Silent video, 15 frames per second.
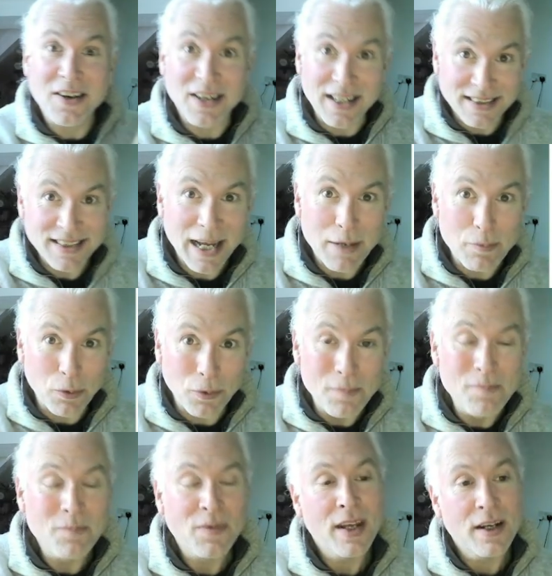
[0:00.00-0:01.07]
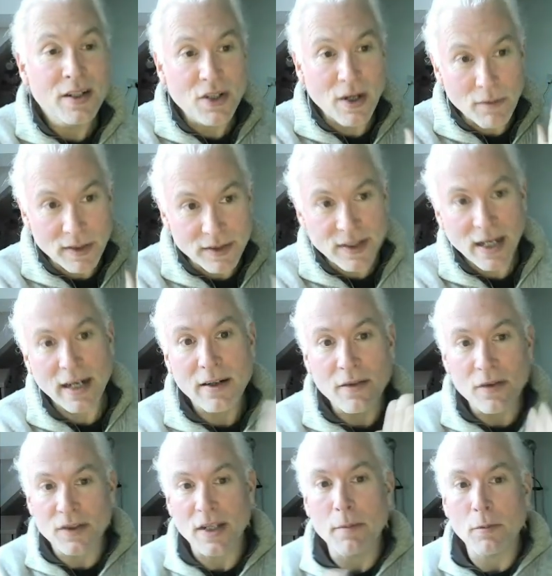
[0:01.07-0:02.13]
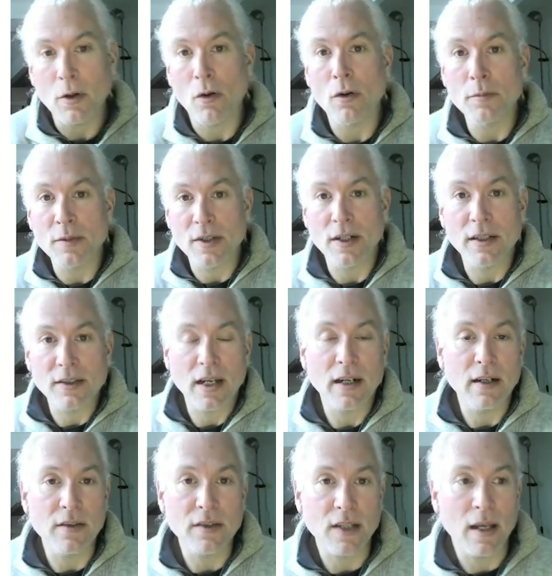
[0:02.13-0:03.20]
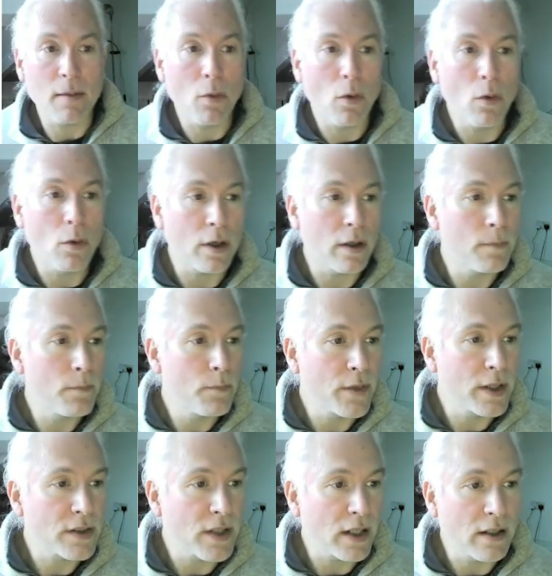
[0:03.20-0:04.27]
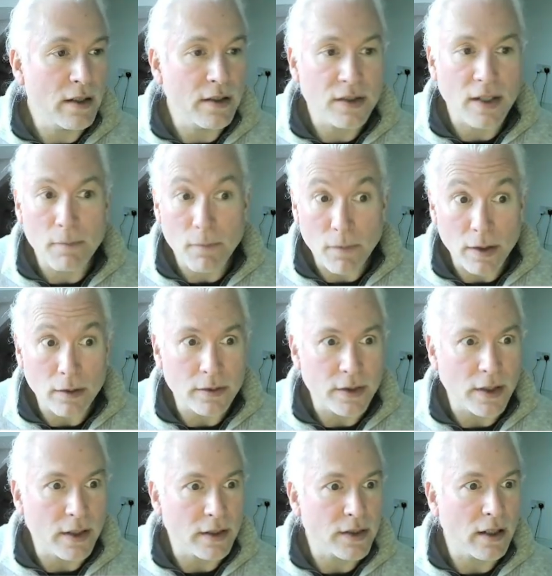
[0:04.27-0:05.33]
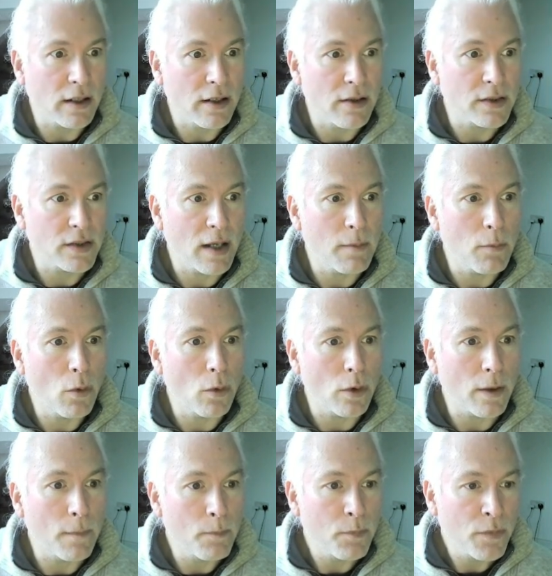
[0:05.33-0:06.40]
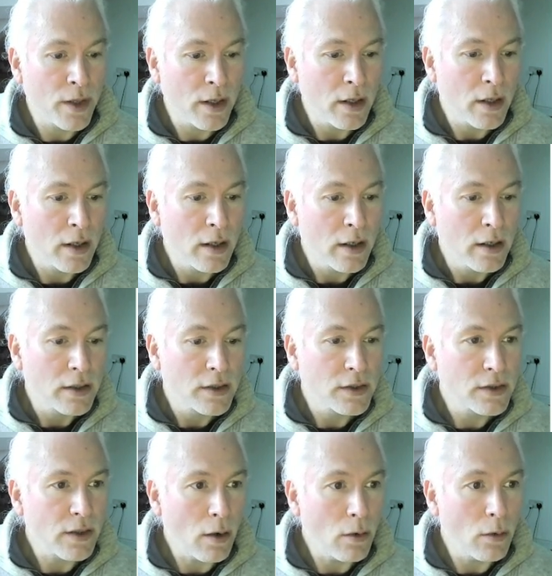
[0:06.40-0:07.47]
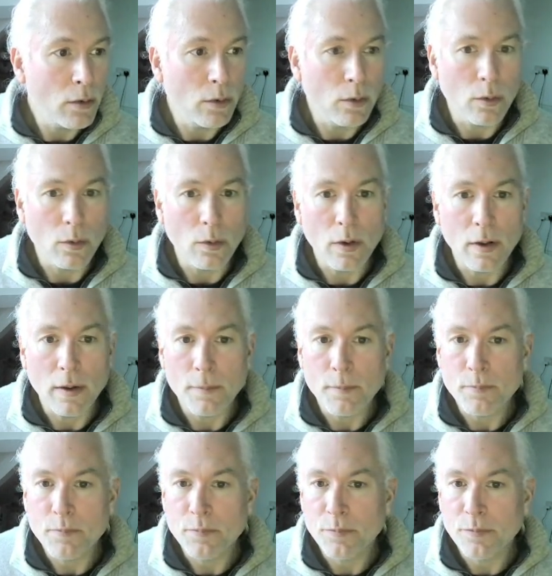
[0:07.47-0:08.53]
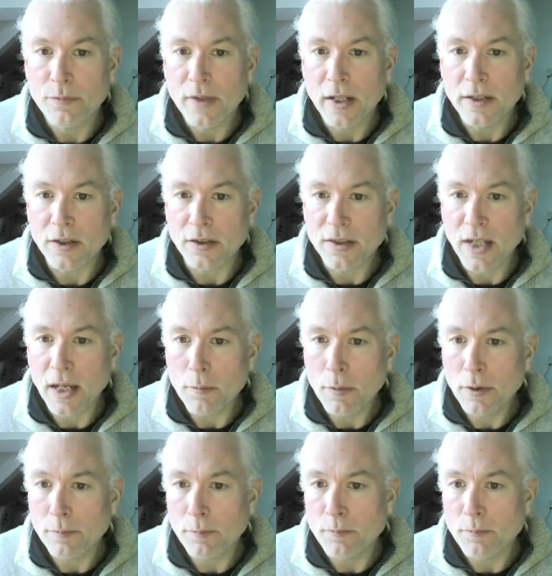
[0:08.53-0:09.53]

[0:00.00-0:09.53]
table share exactly the same columns in exactly the same order, exactly the same fields in exactly the same order. So there's our statement,